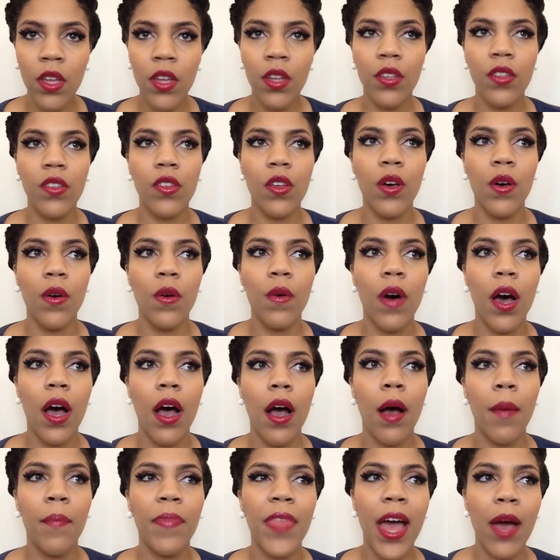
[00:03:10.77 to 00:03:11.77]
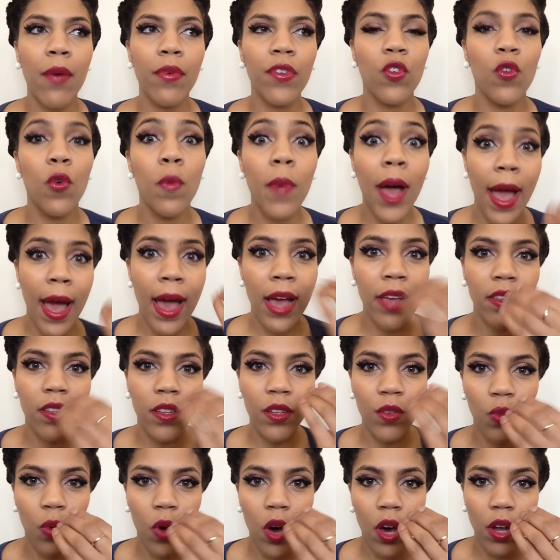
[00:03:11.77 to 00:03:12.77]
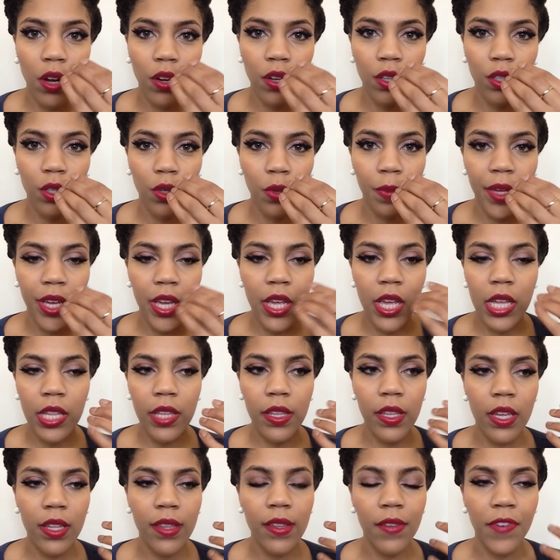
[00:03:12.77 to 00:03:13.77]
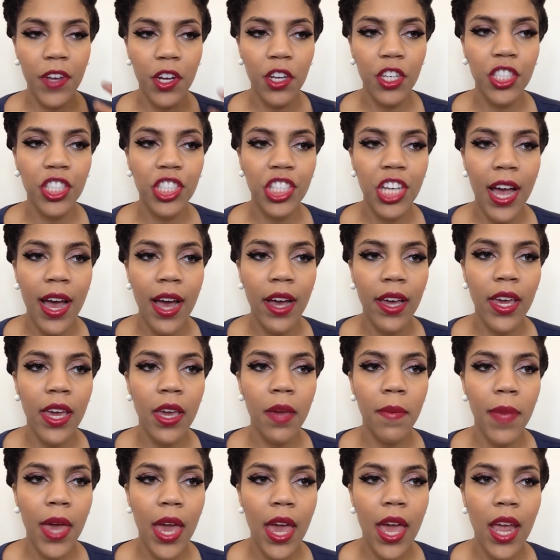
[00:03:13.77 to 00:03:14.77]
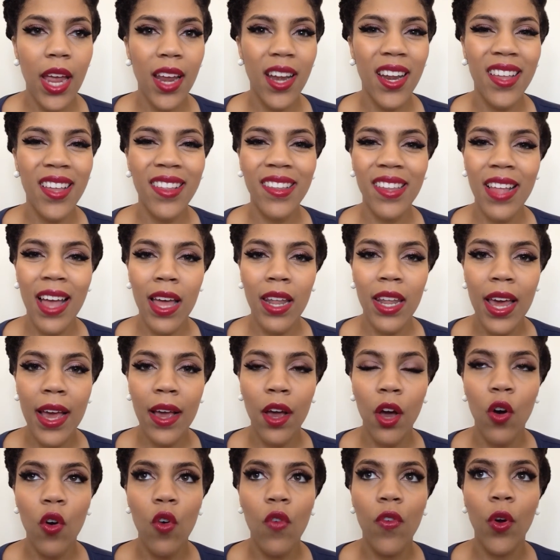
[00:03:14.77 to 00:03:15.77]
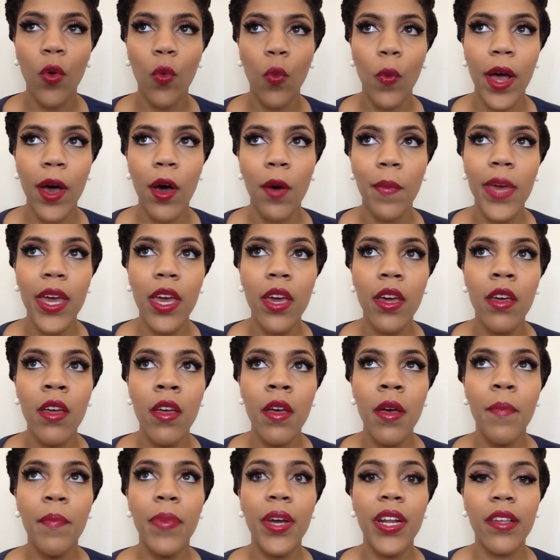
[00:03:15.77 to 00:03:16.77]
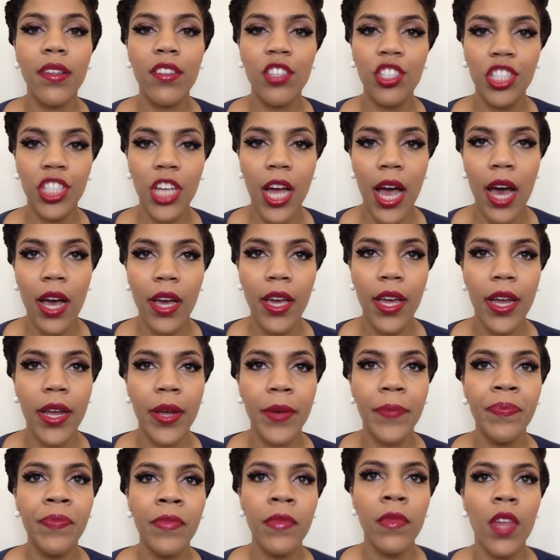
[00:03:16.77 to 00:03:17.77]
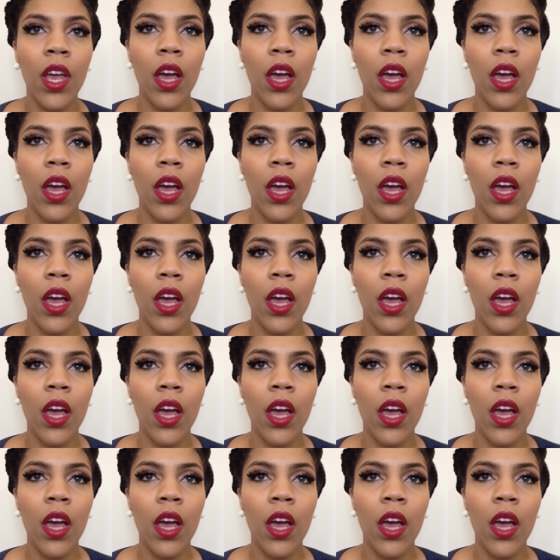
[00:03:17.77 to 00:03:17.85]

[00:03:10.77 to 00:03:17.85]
So that was cool. My eyes did water a little bit. It's a very shocking pain. It's not like overwhelming, but it's shocking.